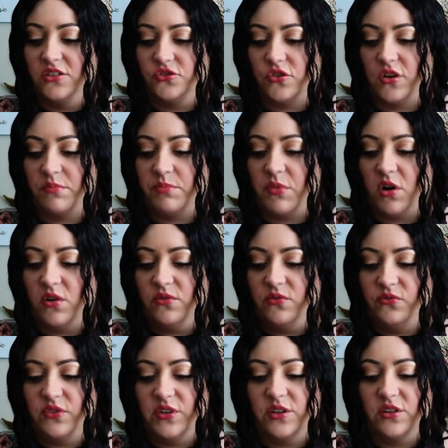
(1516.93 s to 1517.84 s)
Drop
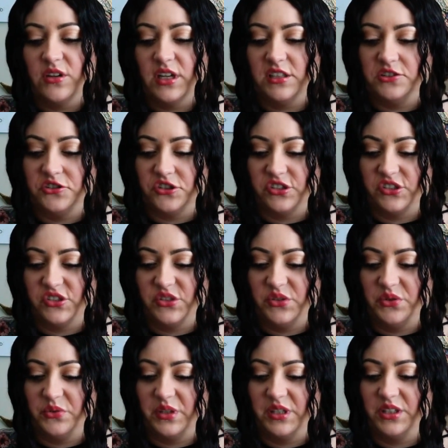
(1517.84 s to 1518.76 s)
all fear and just
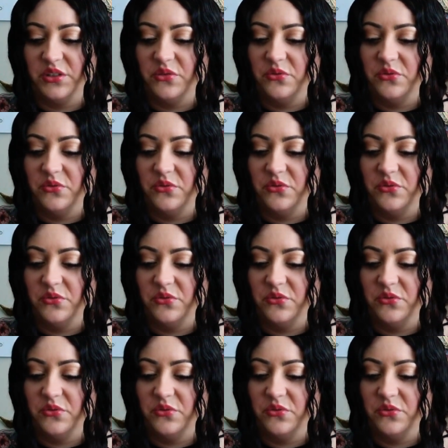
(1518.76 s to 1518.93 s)
do it.